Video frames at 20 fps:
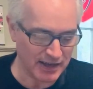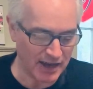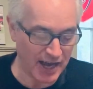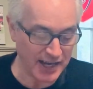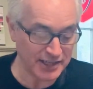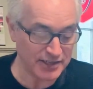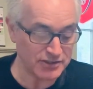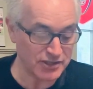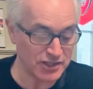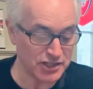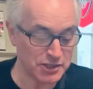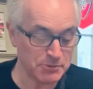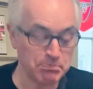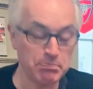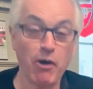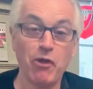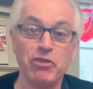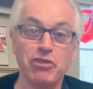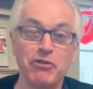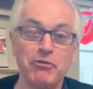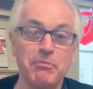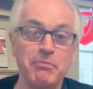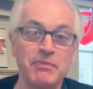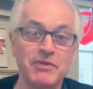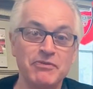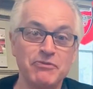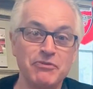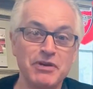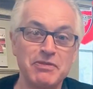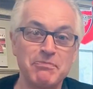I can spot them
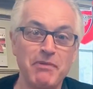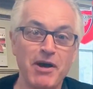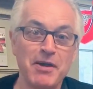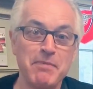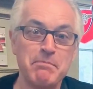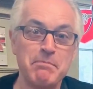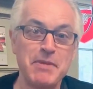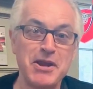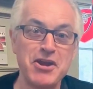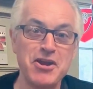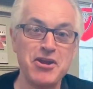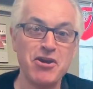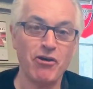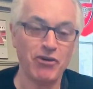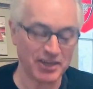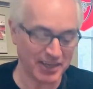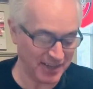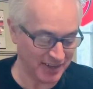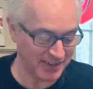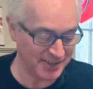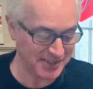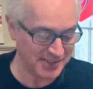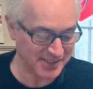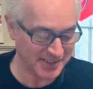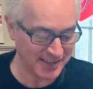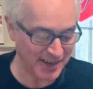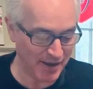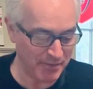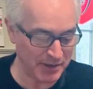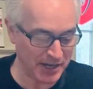with my binoculars
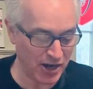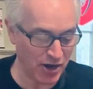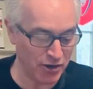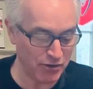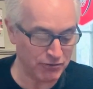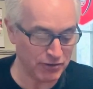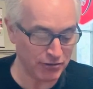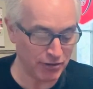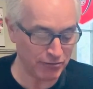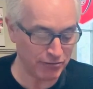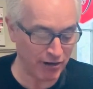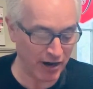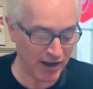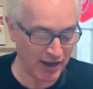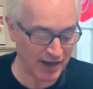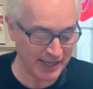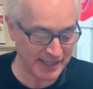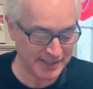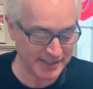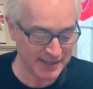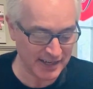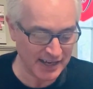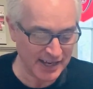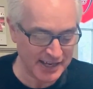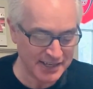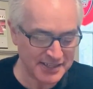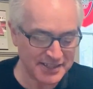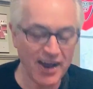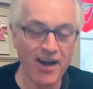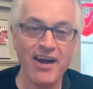coming over a rise,
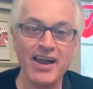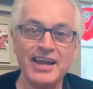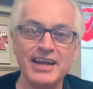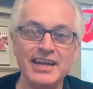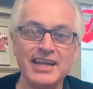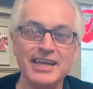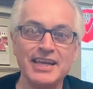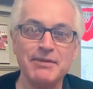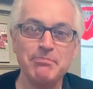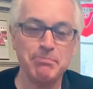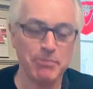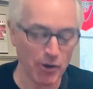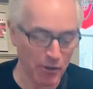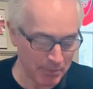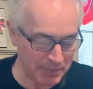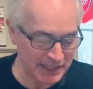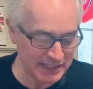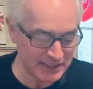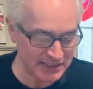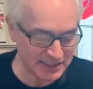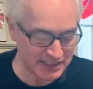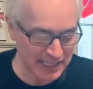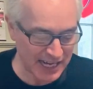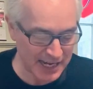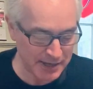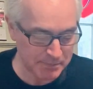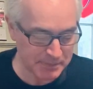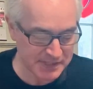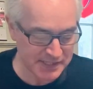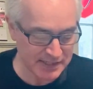tiny bobbing
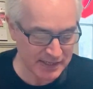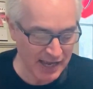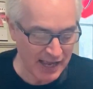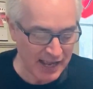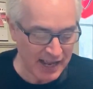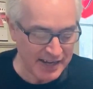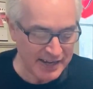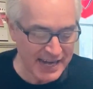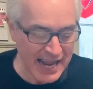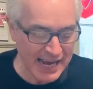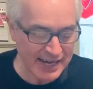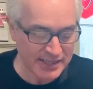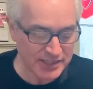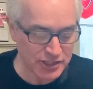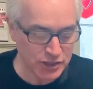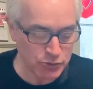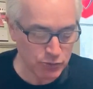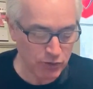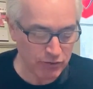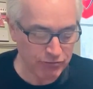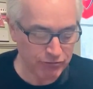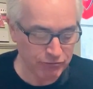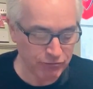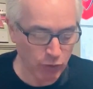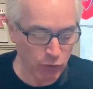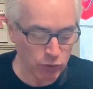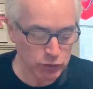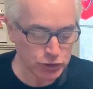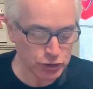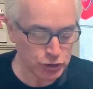shapes next to a
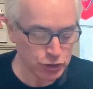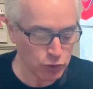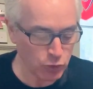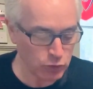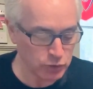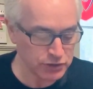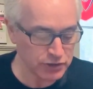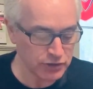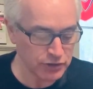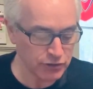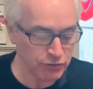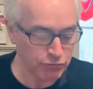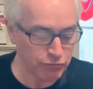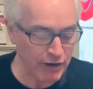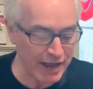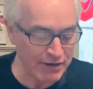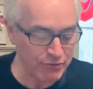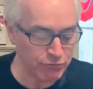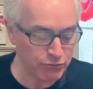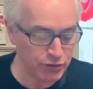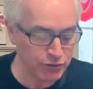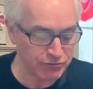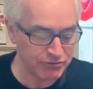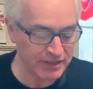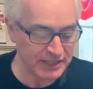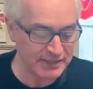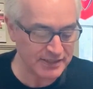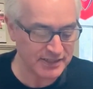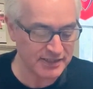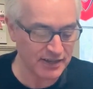foreshortened red roof
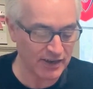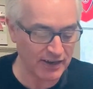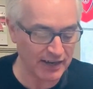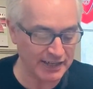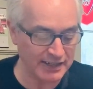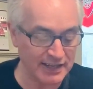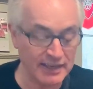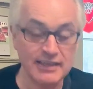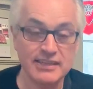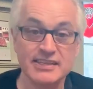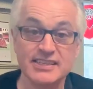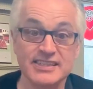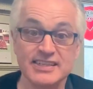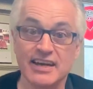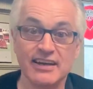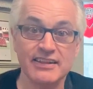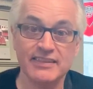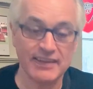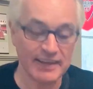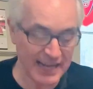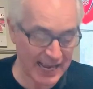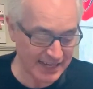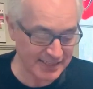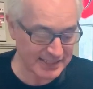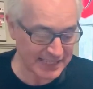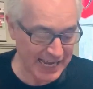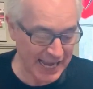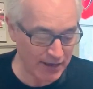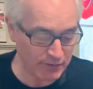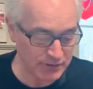inn sign, still in the
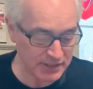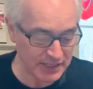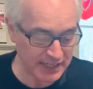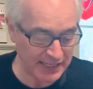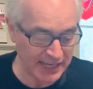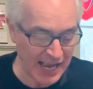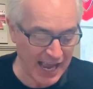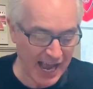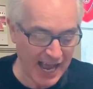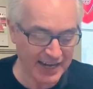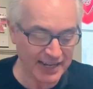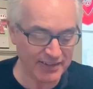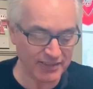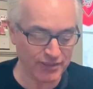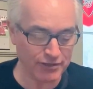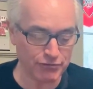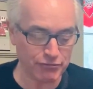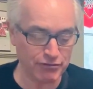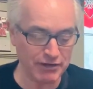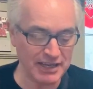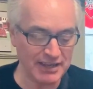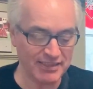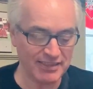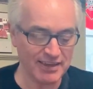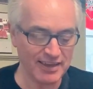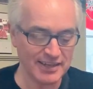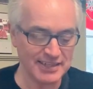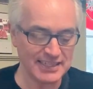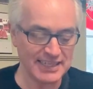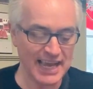next county. And at
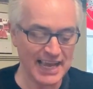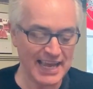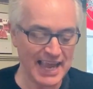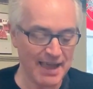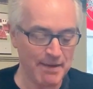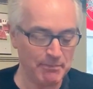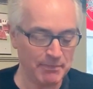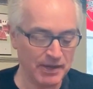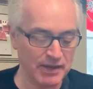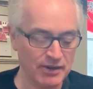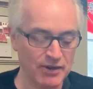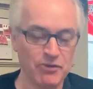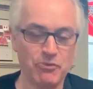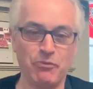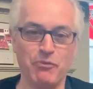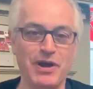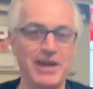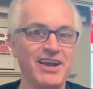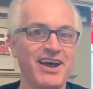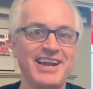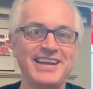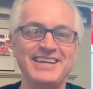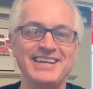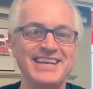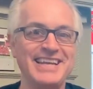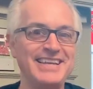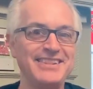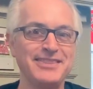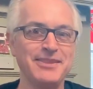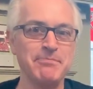3:30 a.m, when I
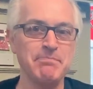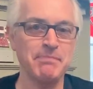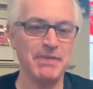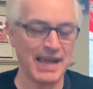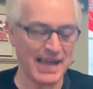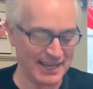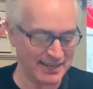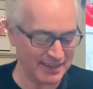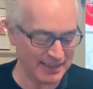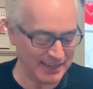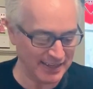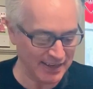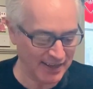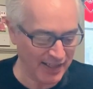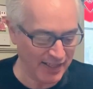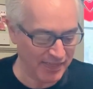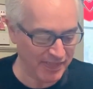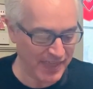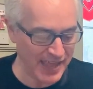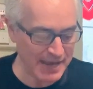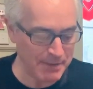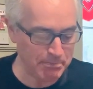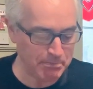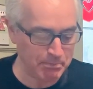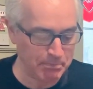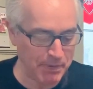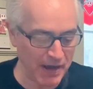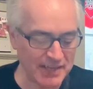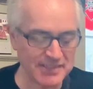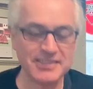need them badly, they
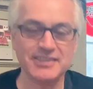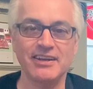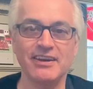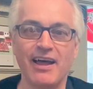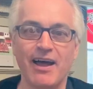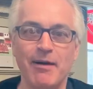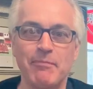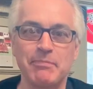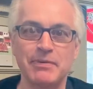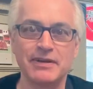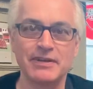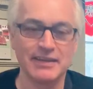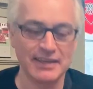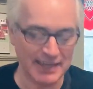bustle up,